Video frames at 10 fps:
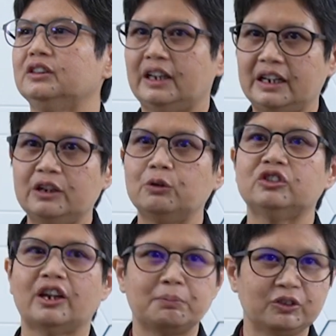Thank you,
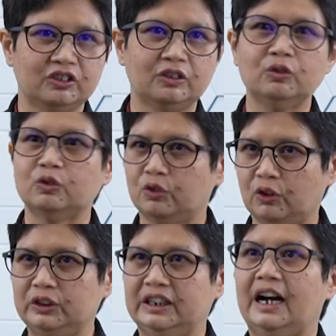Chairperson,
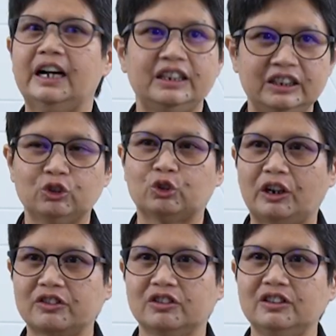for the kind
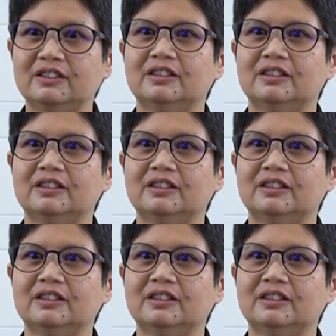introduction.